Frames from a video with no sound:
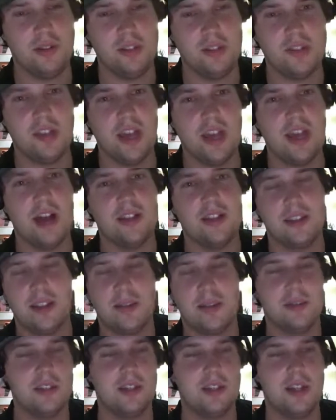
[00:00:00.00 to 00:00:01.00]
Let's take out the
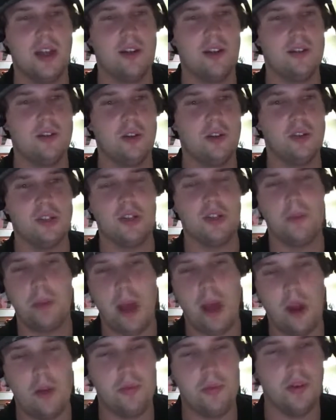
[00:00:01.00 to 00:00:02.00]
empty netter goals and the
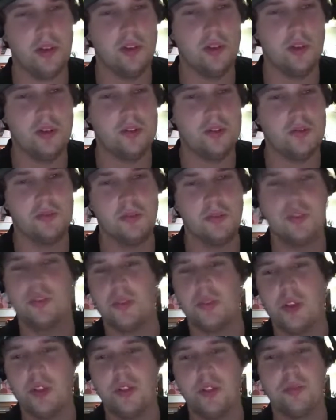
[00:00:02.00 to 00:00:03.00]
power play goals. It was
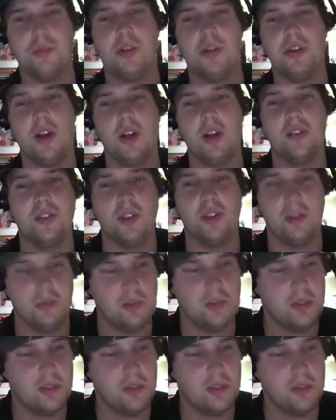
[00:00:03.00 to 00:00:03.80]
still 3-0.